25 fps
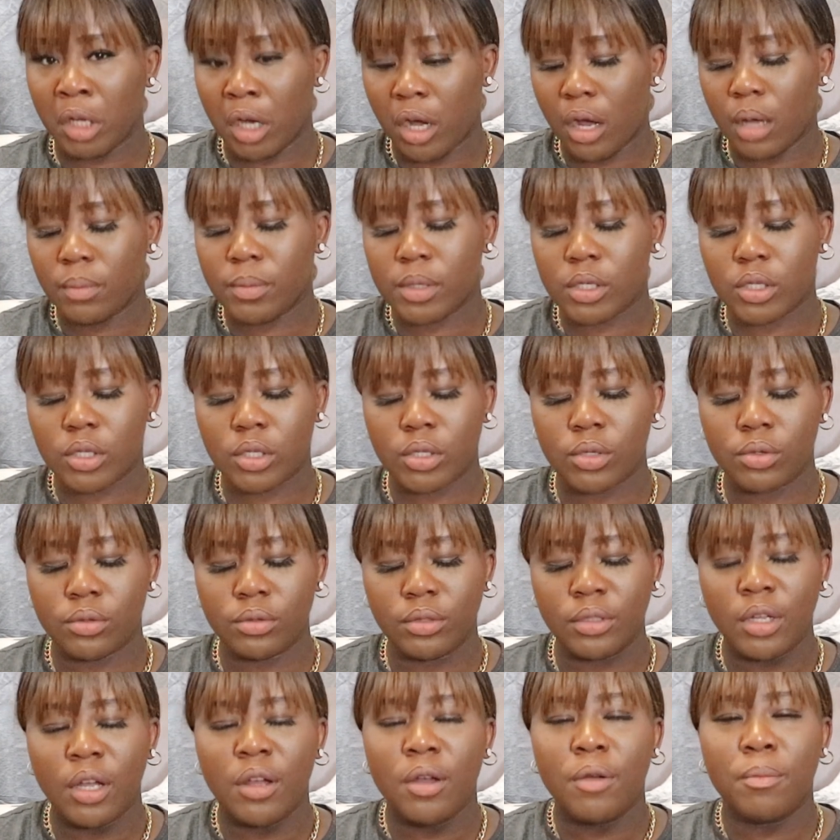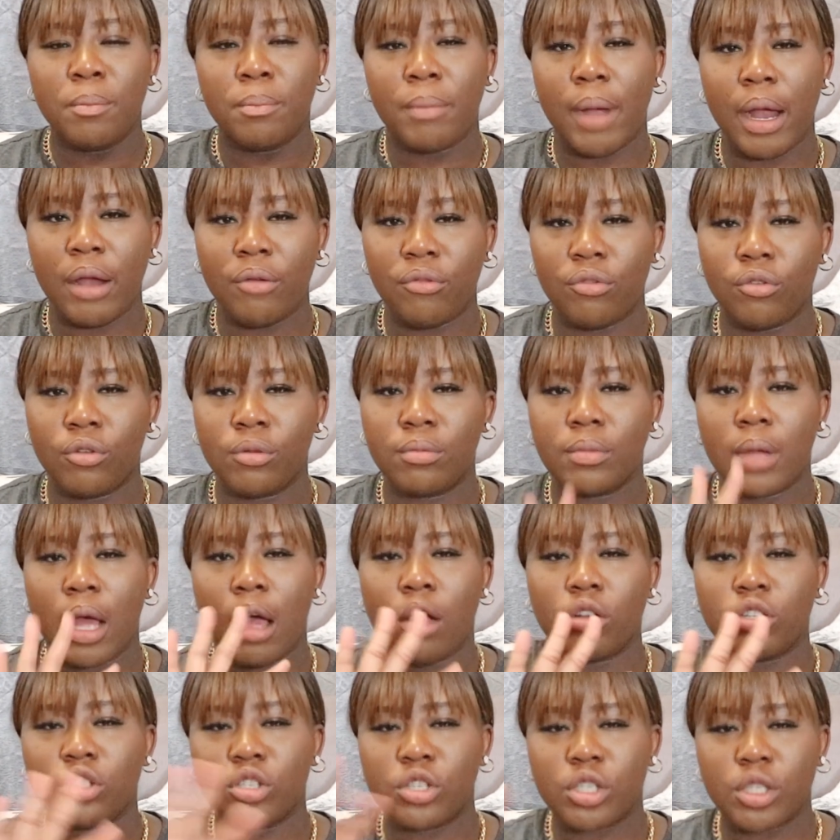coming soon my room
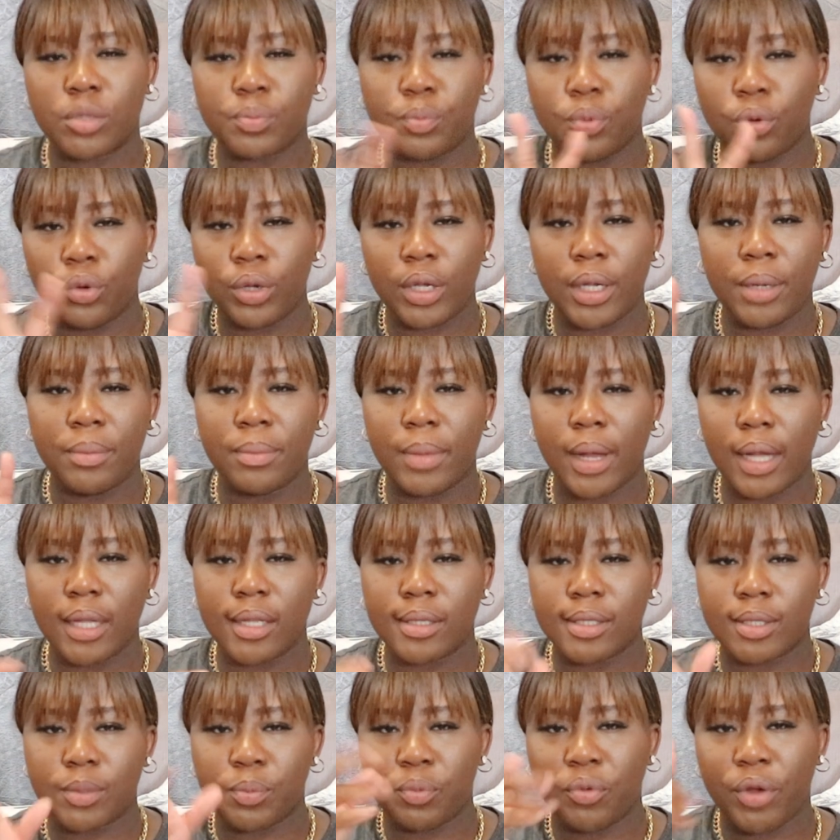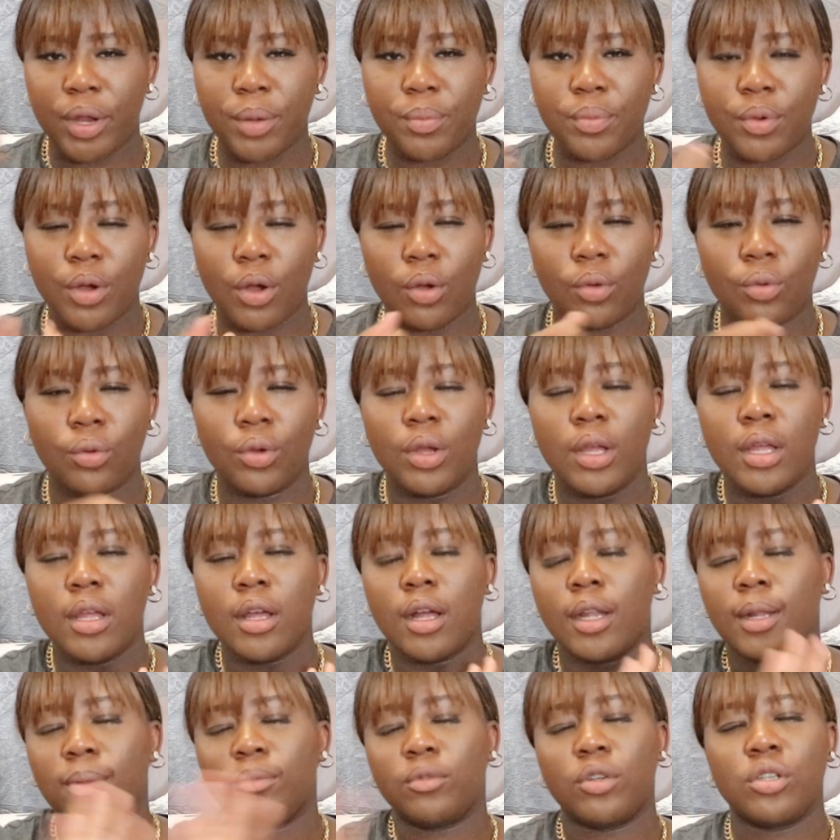i'll just put in my spray bottle
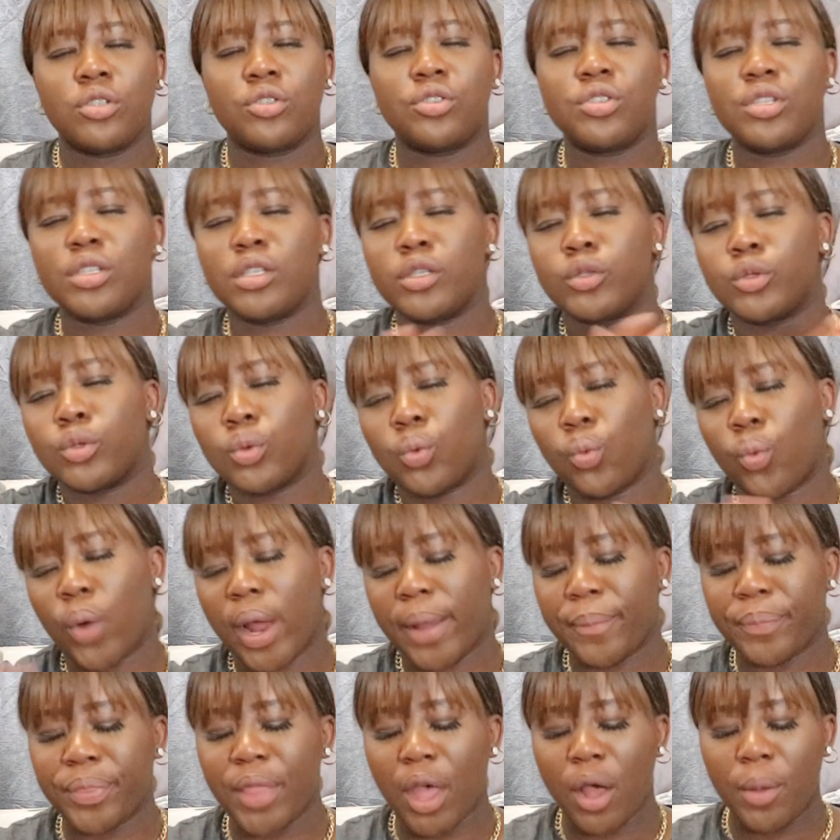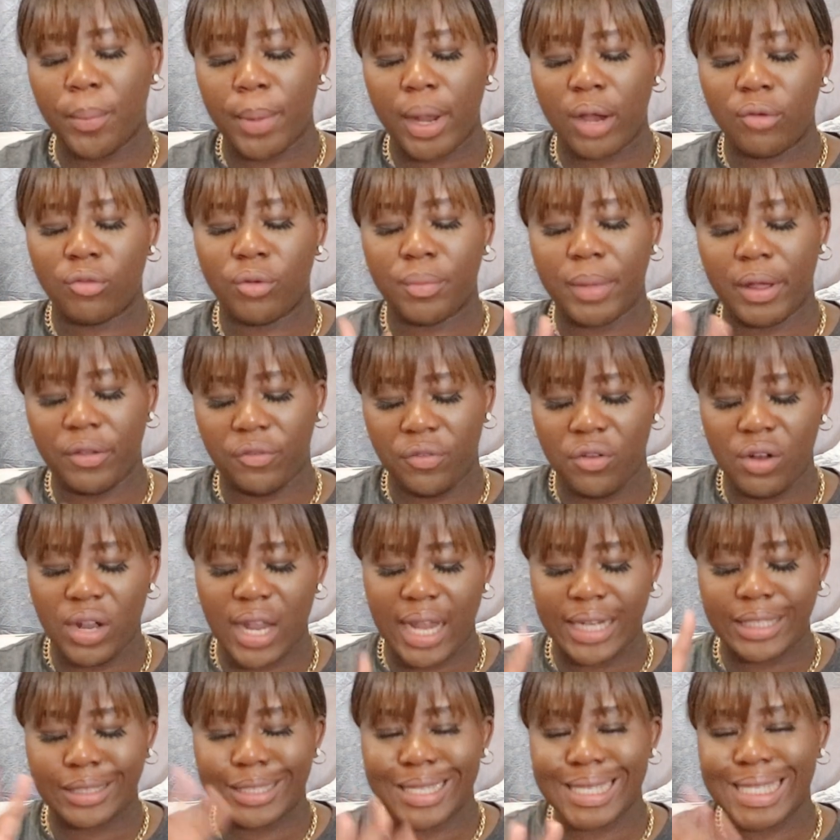i'm going to use it to wipe down my room i feel
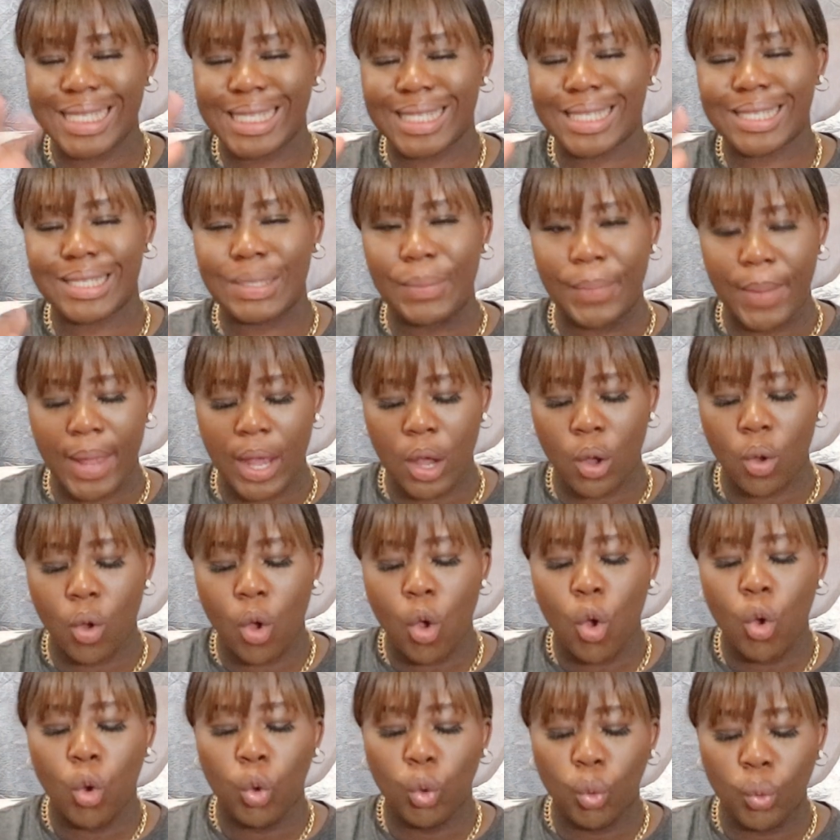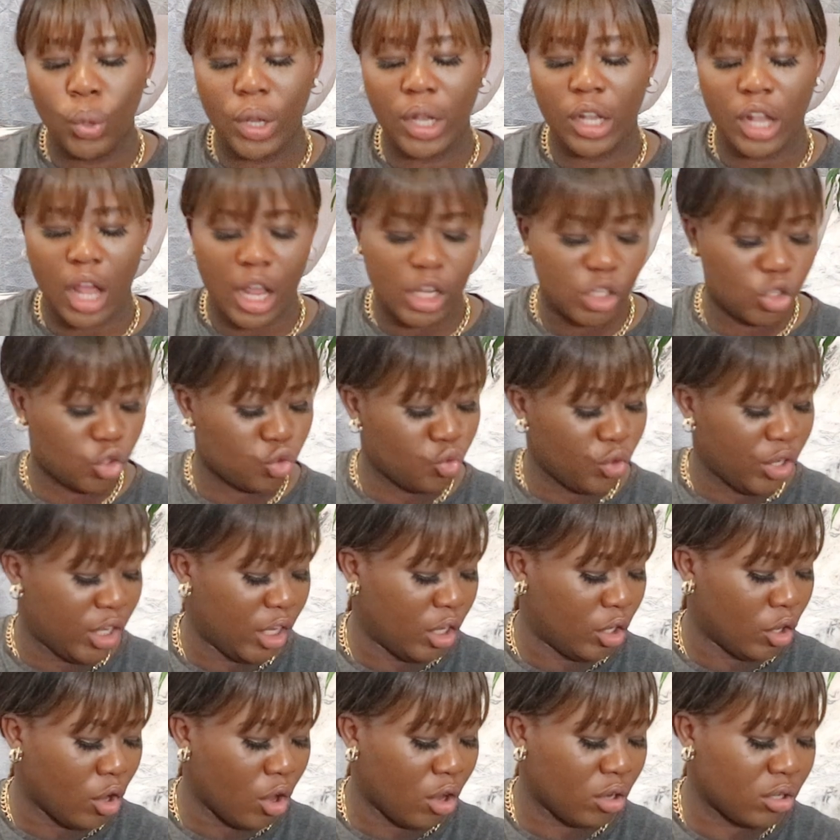like the smell will last
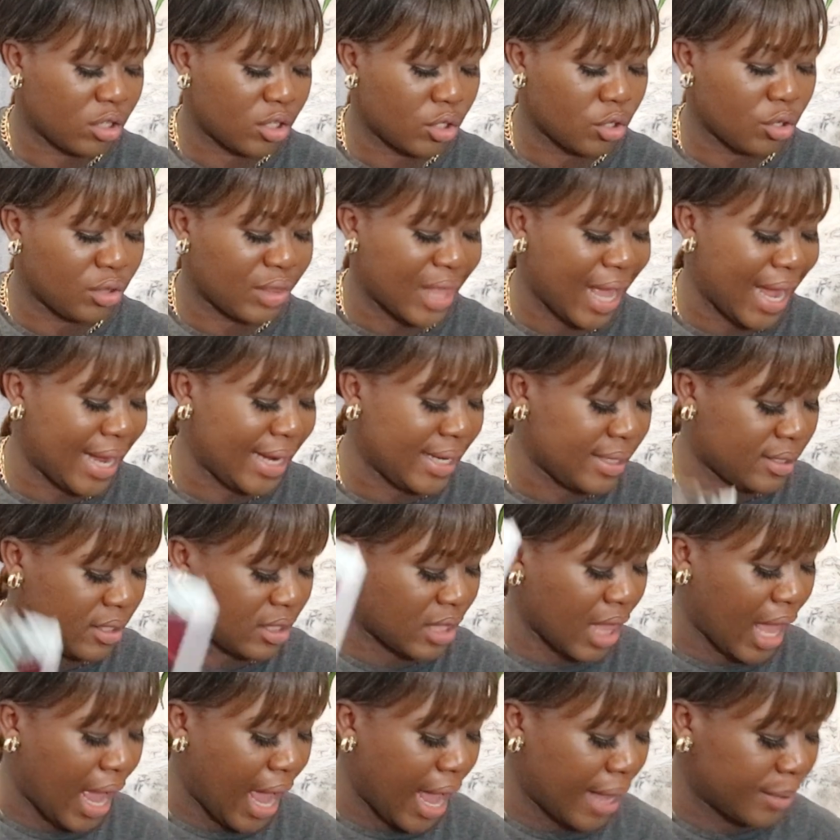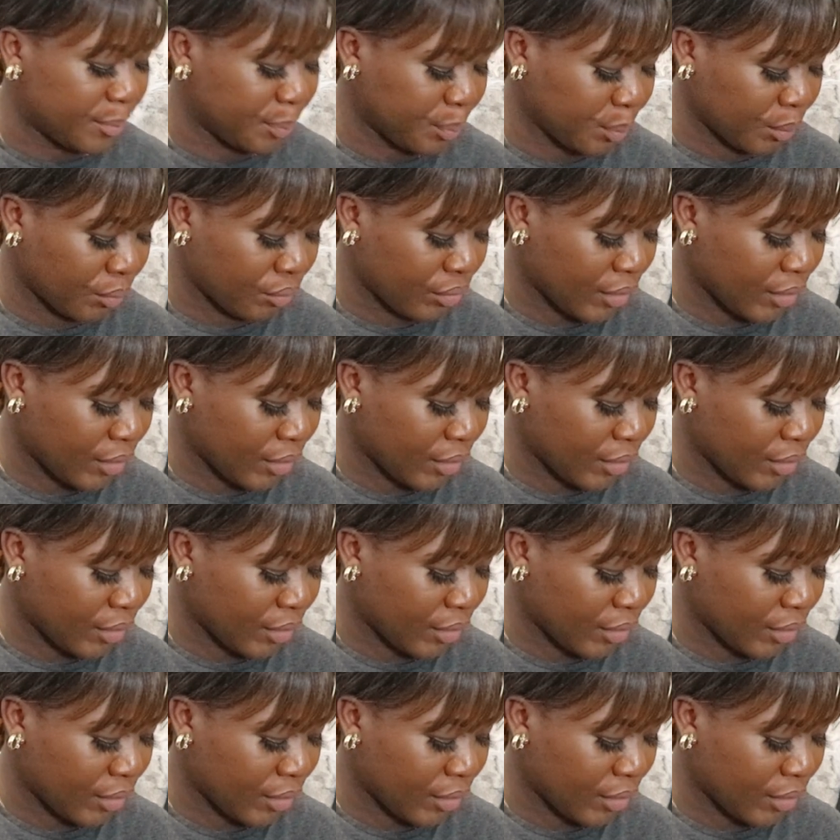really long so that is that